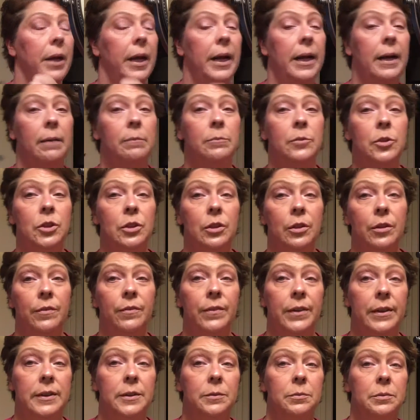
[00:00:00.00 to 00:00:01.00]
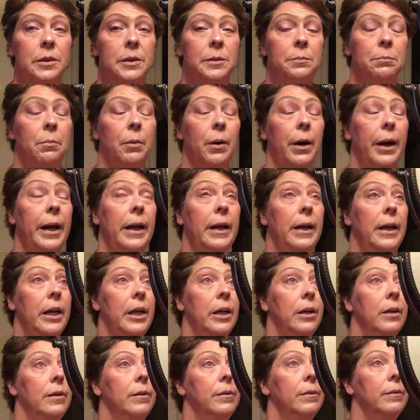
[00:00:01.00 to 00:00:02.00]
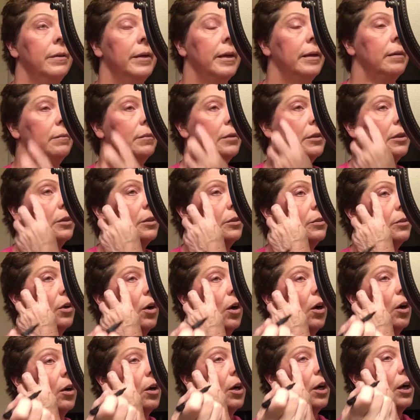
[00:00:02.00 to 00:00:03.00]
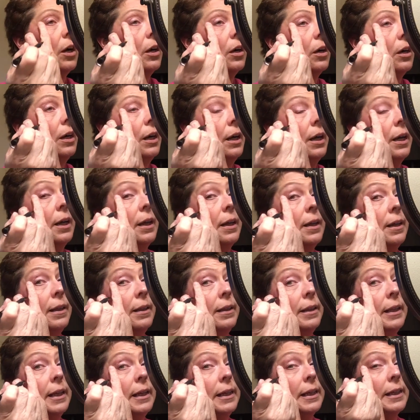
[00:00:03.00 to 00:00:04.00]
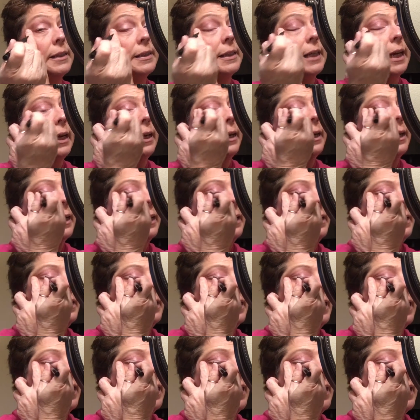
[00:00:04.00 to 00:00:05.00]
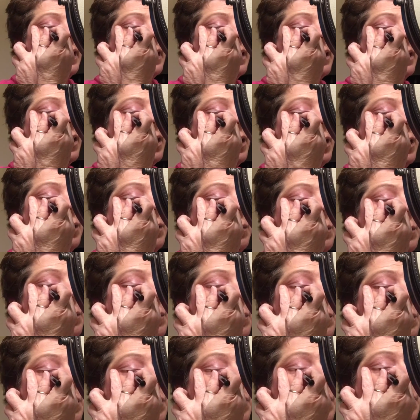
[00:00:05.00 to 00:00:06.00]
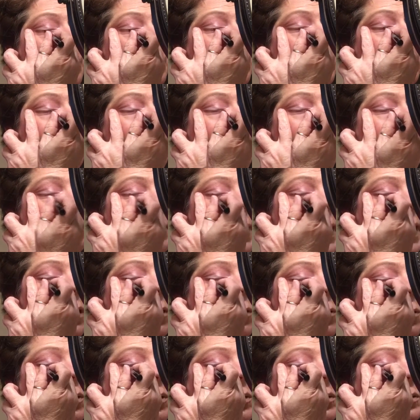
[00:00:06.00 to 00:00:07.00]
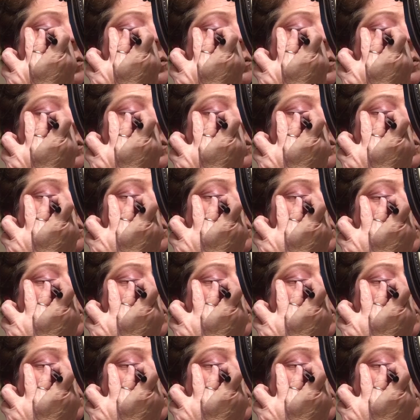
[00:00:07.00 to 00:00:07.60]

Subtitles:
And I'm sure if this was brand new, it would do darker. Then I take it and I go backwards.